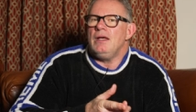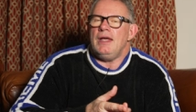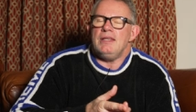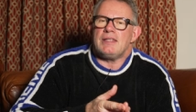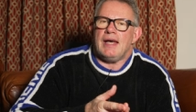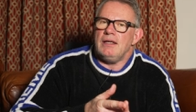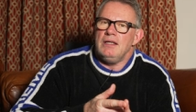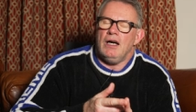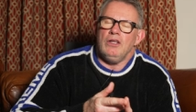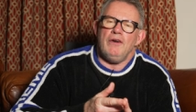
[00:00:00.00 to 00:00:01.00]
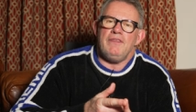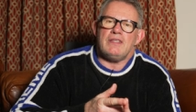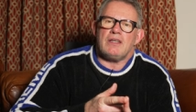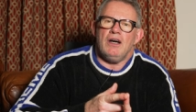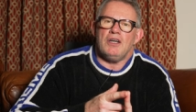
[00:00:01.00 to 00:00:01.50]
is that a lot of
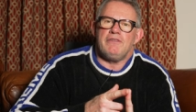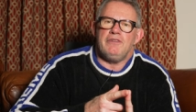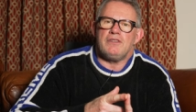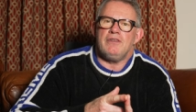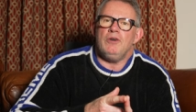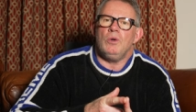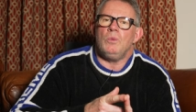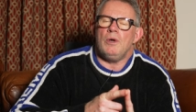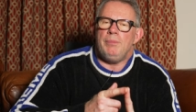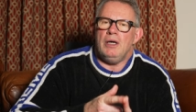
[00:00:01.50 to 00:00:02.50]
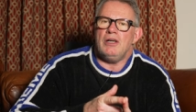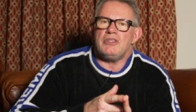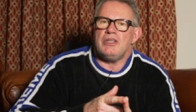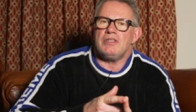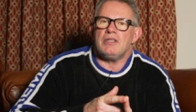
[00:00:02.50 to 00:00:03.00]
these cars, first of all, were
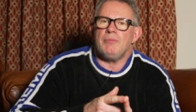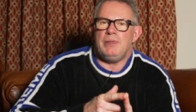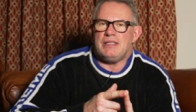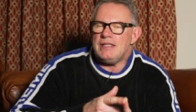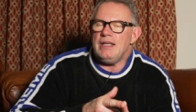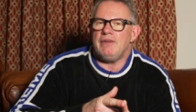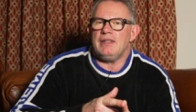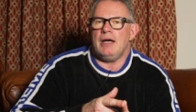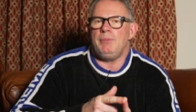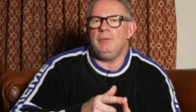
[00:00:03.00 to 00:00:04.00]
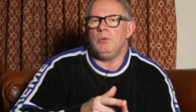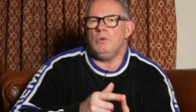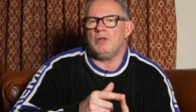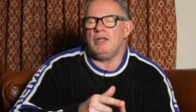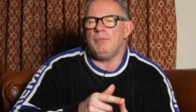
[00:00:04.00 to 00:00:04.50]
purchased perceiving that people
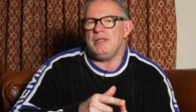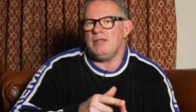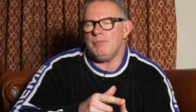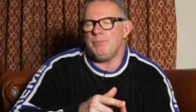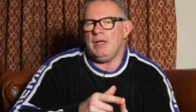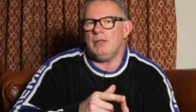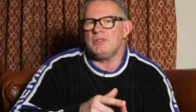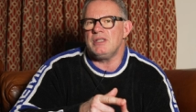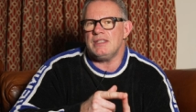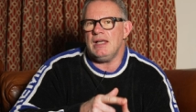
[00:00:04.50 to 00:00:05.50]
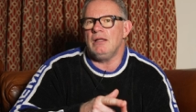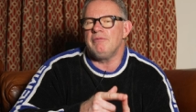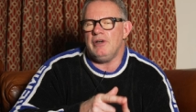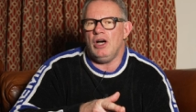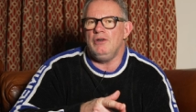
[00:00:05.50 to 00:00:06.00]
were going to be, be able to sell them
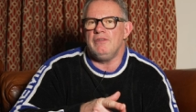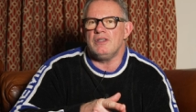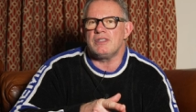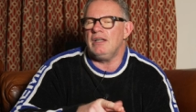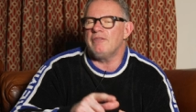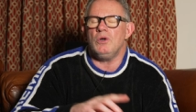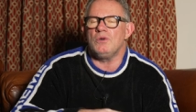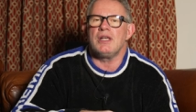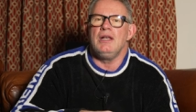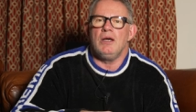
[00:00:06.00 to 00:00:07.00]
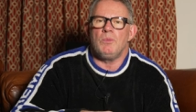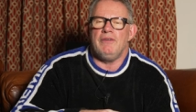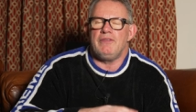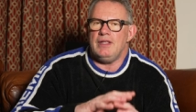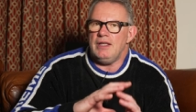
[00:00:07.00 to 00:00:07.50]
for overs. And of course,
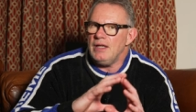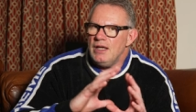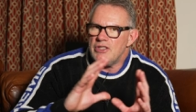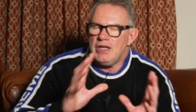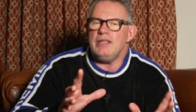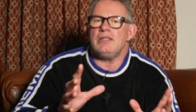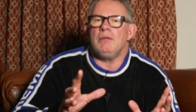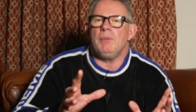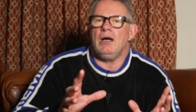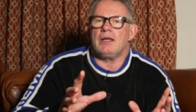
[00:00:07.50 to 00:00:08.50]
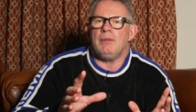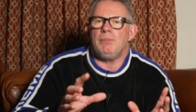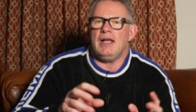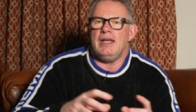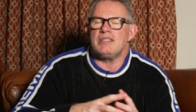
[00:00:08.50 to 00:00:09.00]
with the change in the
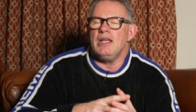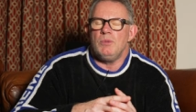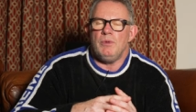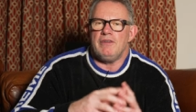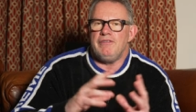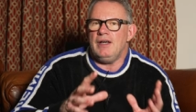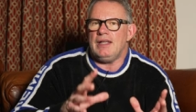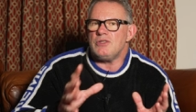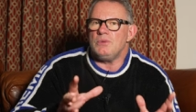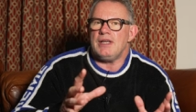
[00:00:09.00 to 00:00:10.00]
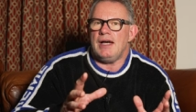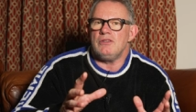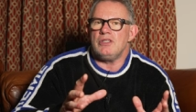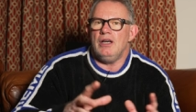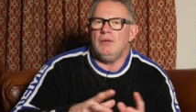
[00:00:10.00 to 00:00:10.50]
marketplace, with the financial
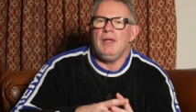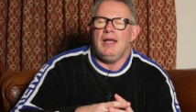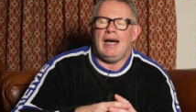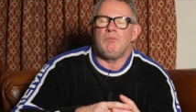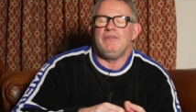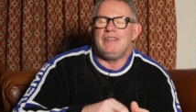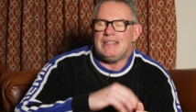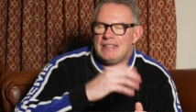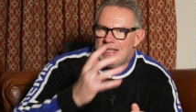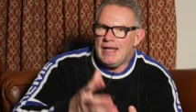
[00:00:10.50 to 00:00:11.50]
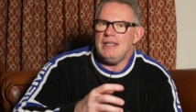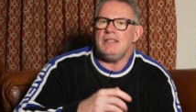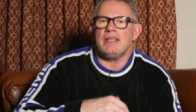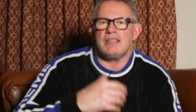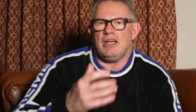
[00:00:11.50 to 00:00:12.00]
downturn, and with the
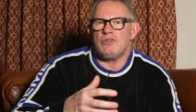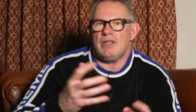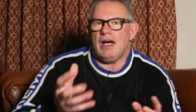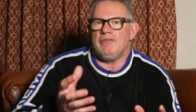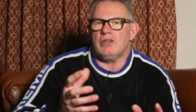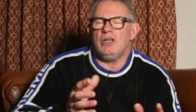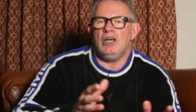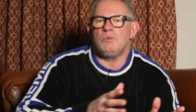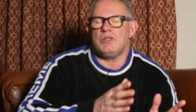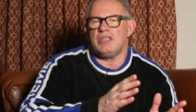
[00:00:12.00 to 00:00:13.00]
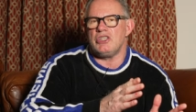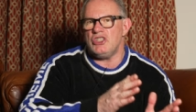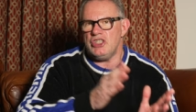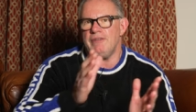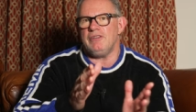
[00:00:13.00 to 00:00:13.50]
delays, etc., that have occurred, which has
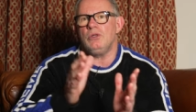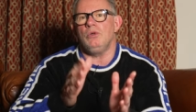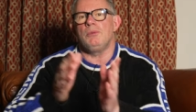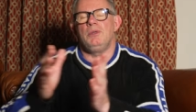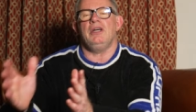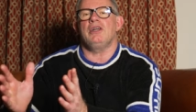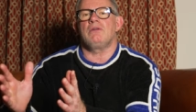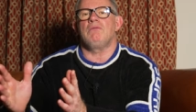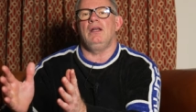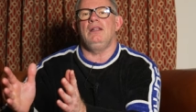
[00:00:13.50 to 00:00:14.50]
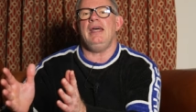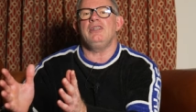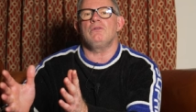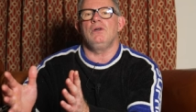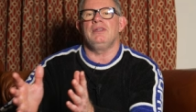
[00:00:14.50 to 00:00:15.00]
shifted all the production run
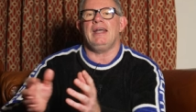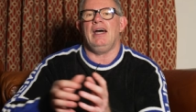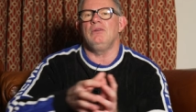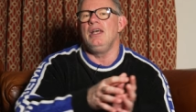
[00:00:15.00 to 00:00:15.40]
later on down,